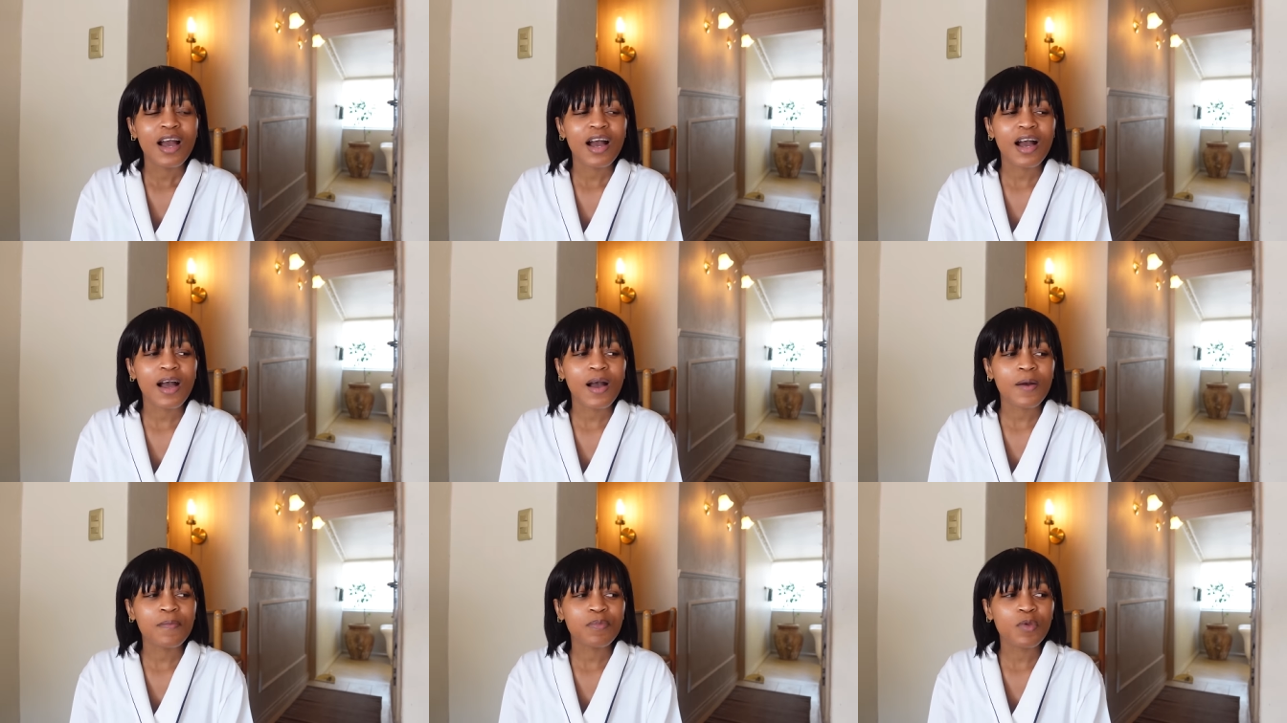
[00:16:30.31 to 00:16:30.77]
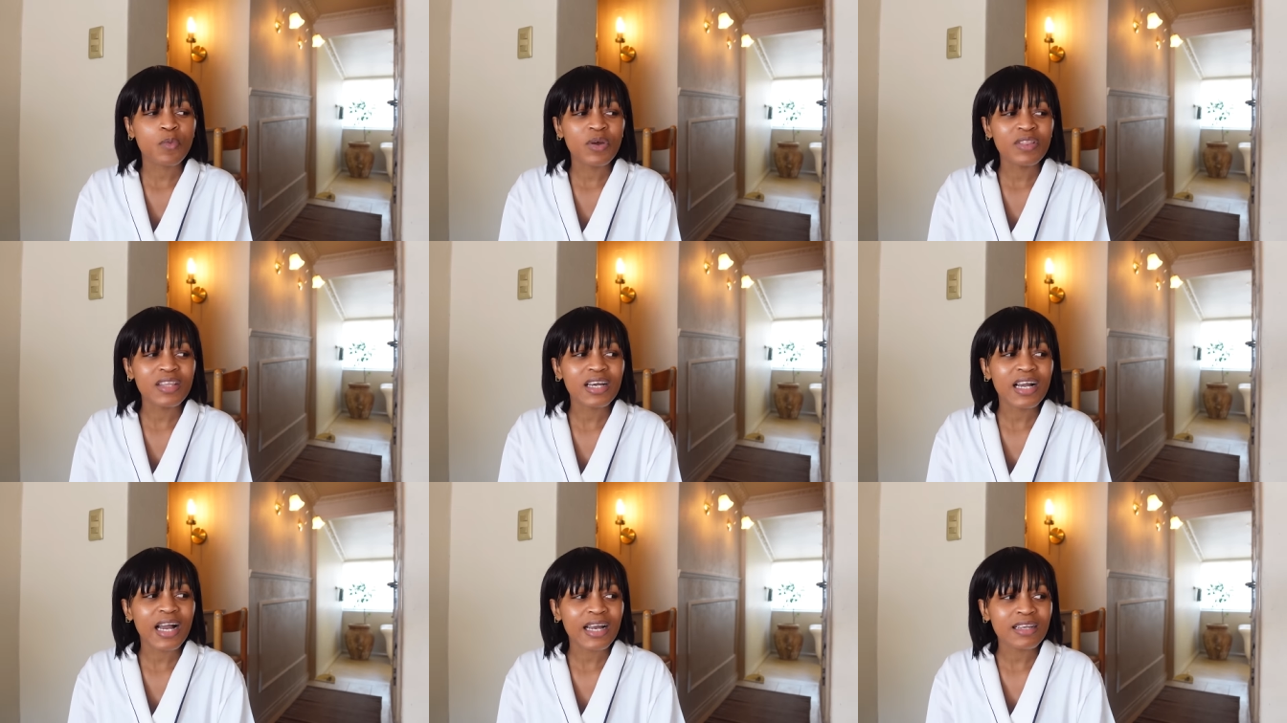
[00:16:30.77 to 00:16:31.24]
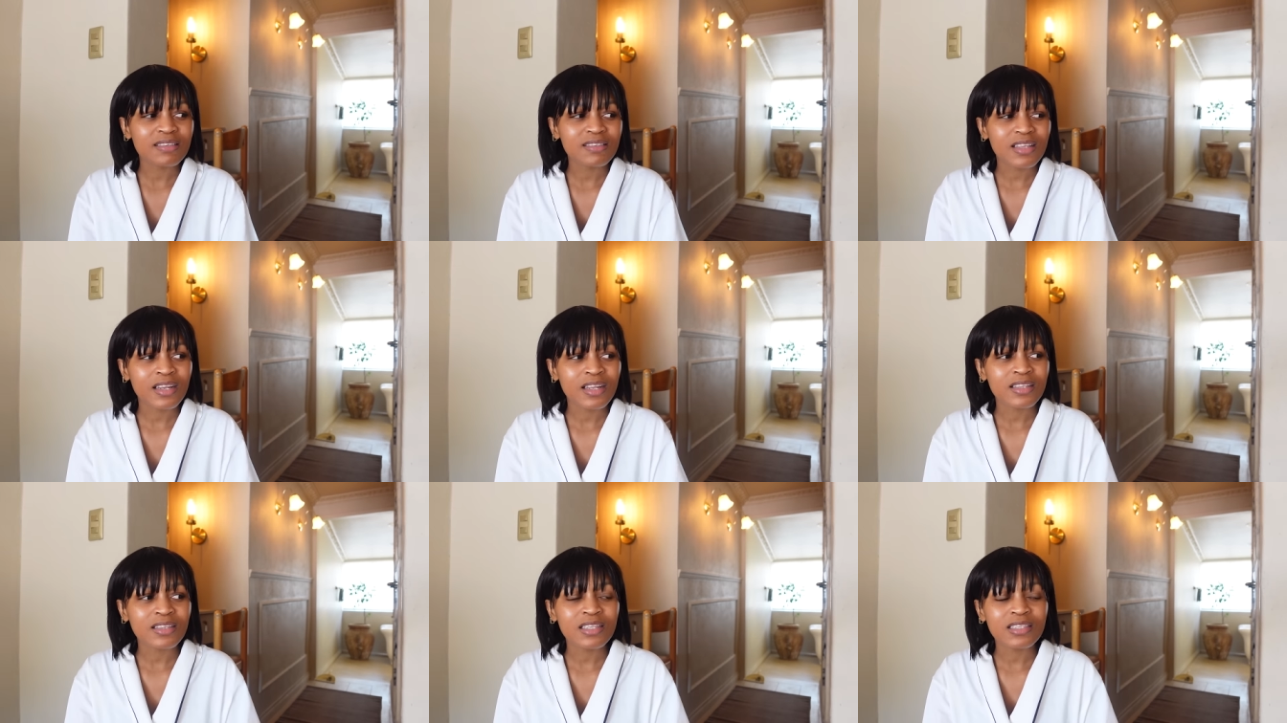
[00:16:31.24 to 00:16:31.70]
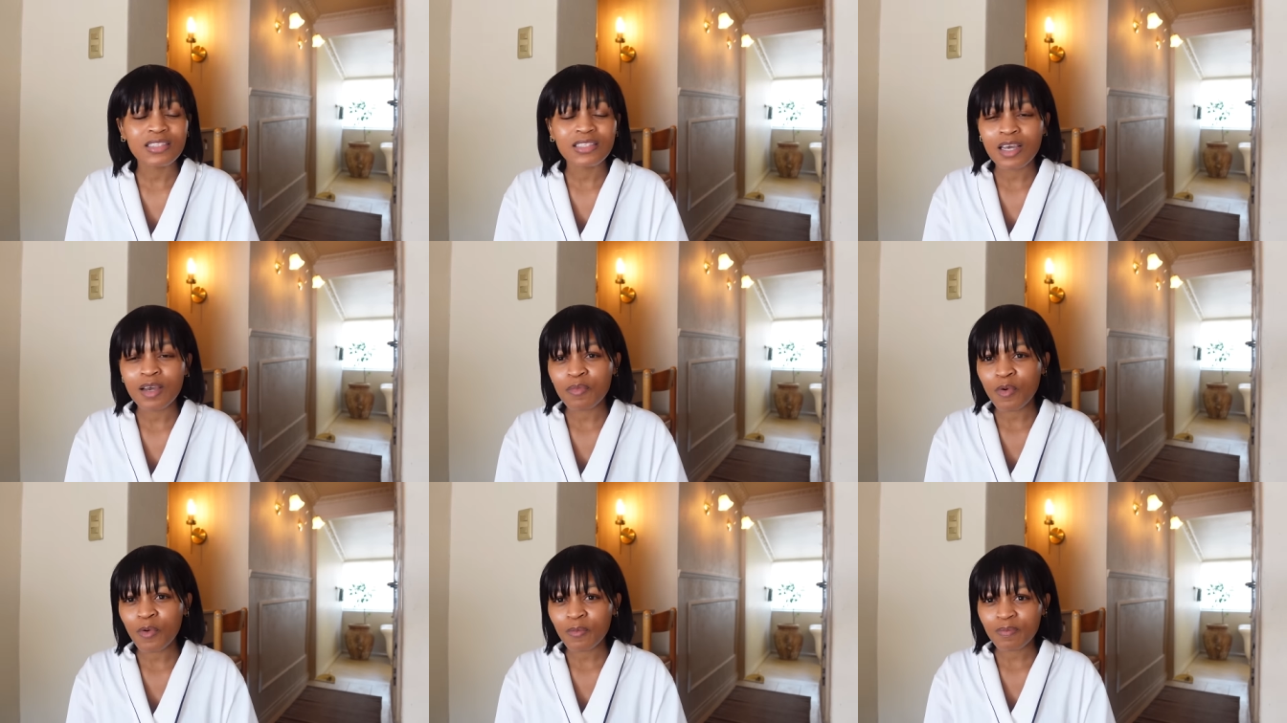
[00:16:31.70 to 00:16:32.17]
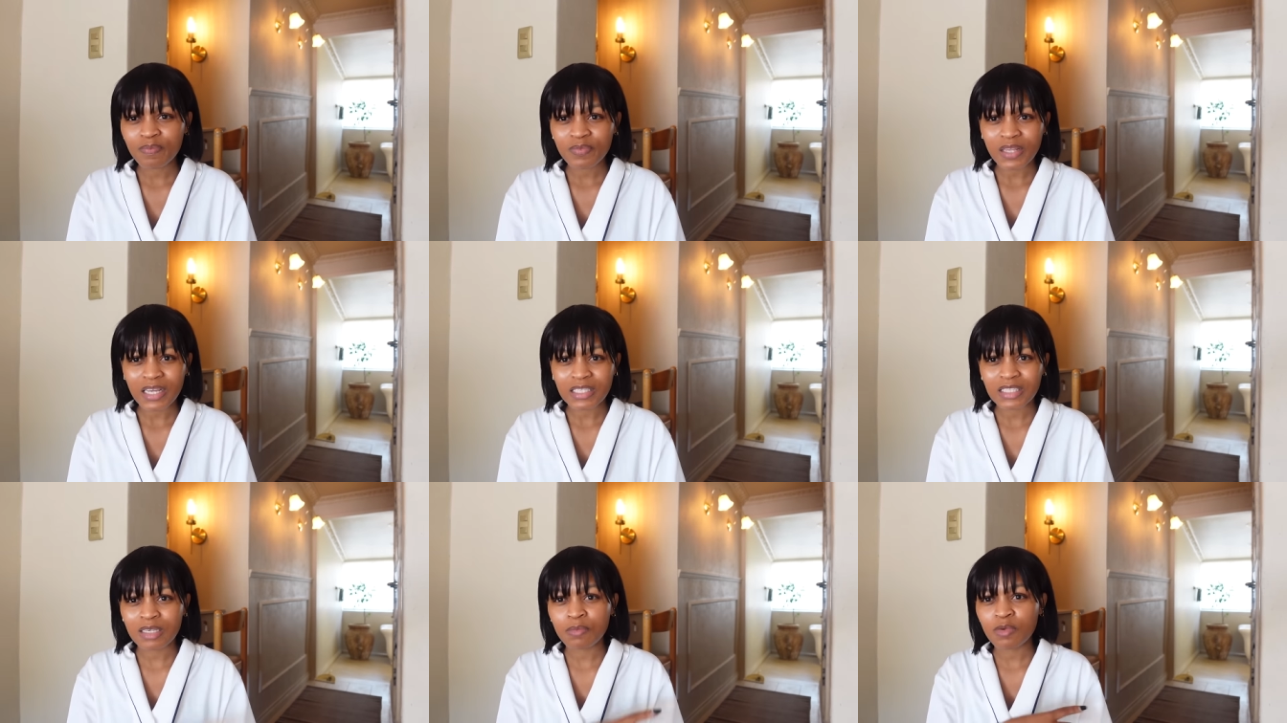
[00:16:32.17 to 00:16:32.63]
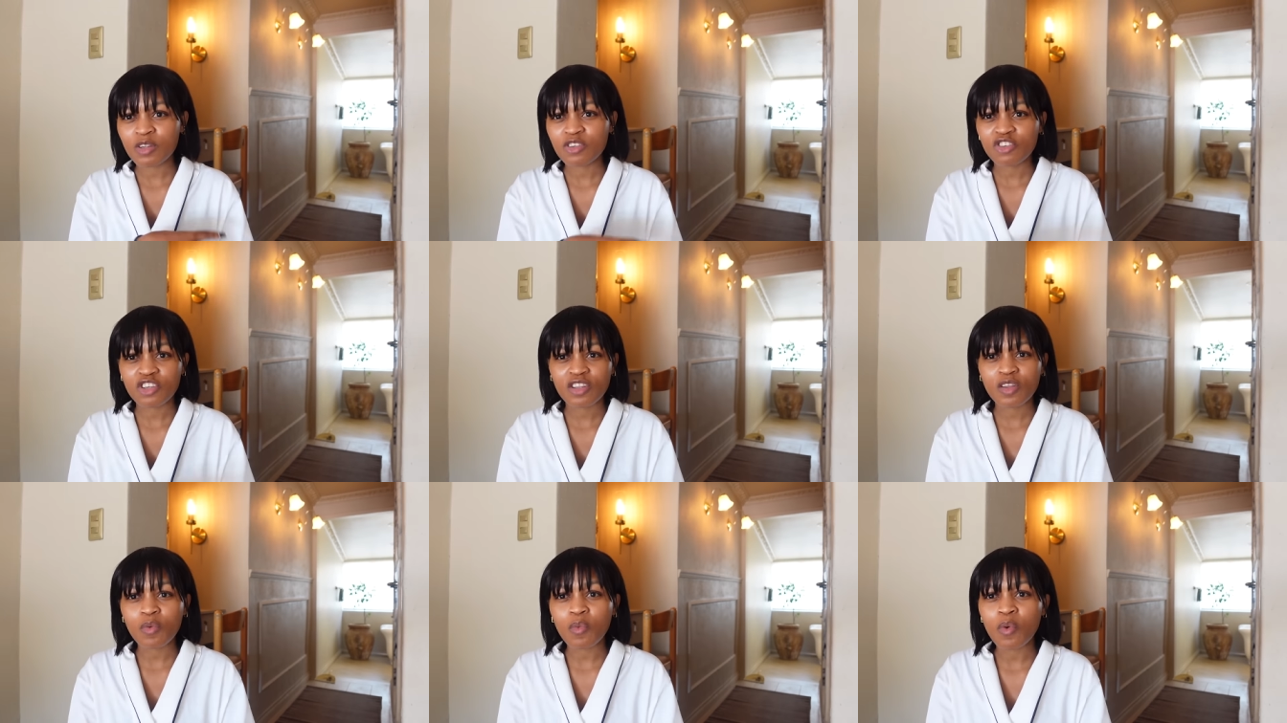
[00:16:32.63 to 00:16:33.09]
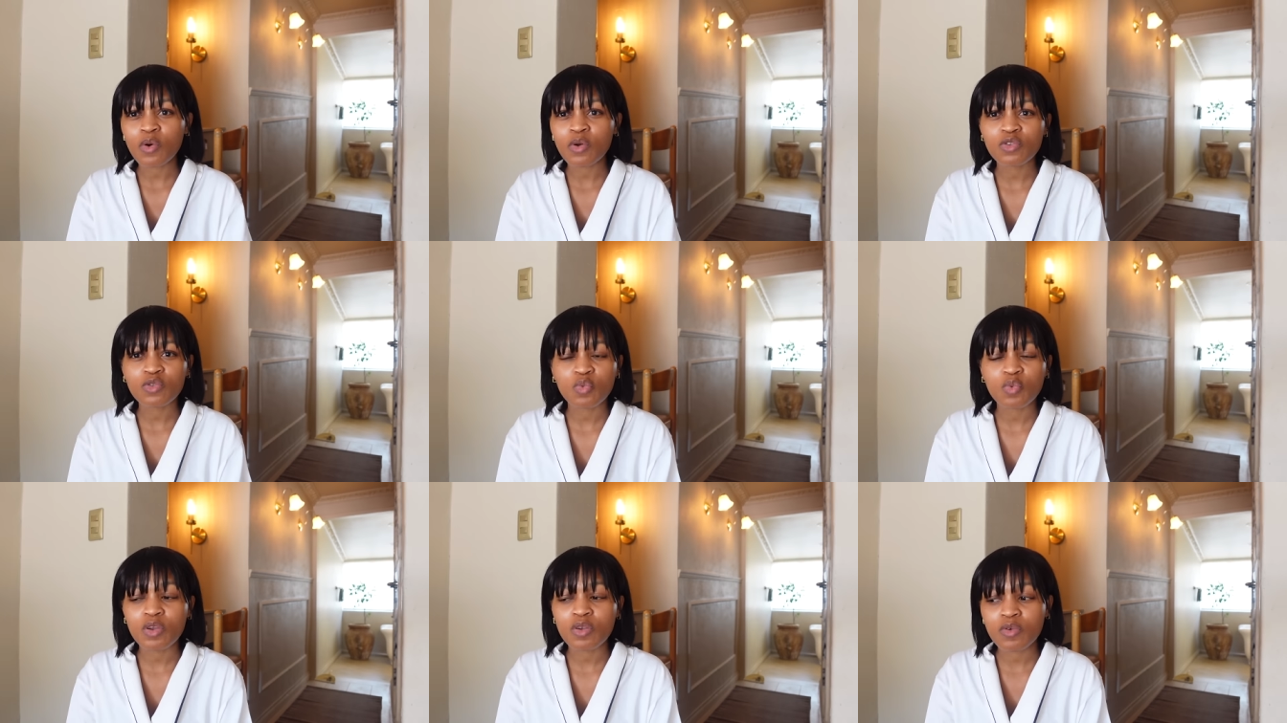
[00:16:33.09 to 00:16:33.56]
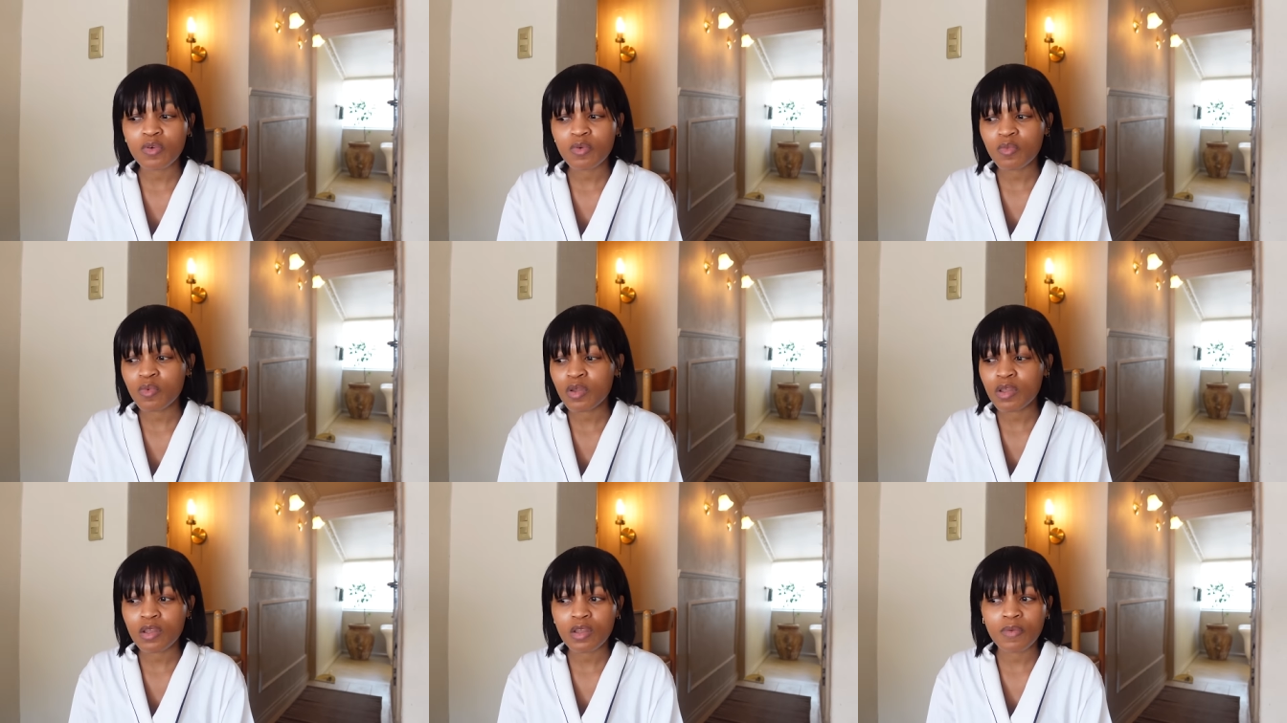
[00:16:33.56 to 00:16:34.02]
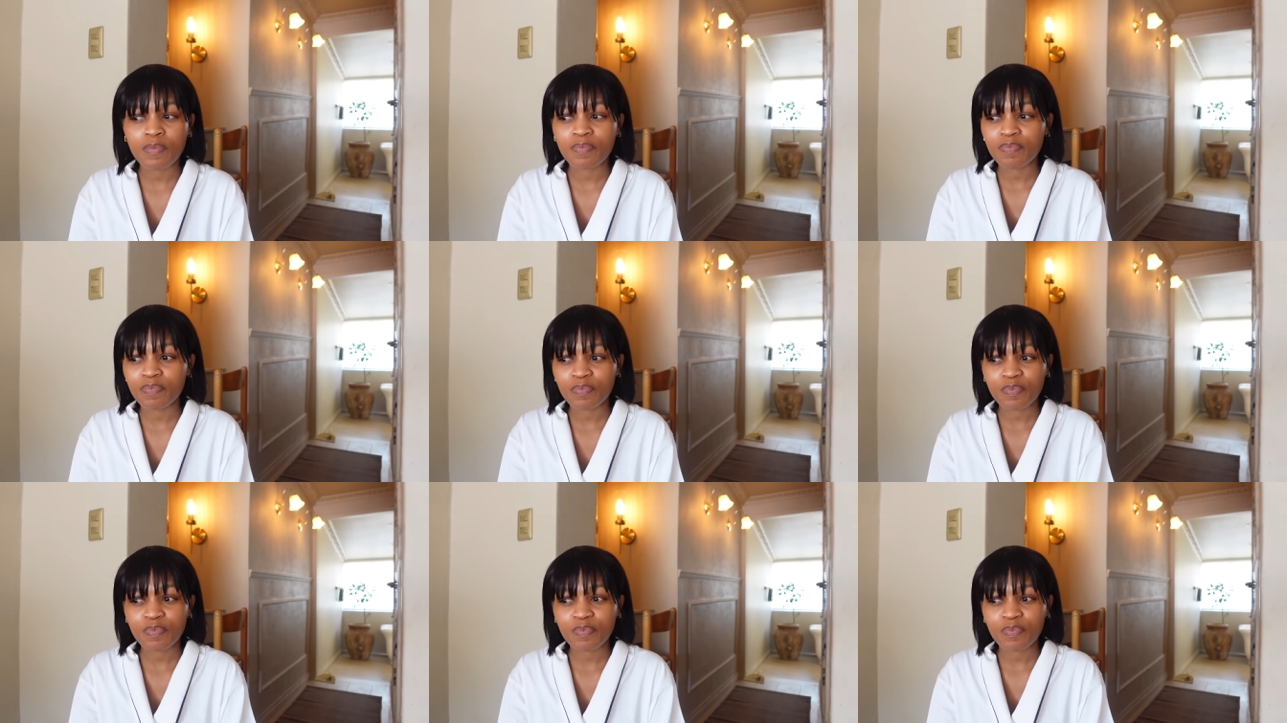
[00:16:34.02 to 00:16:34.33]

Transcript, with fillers: um, when the guys started the demo like demolishing the walls we we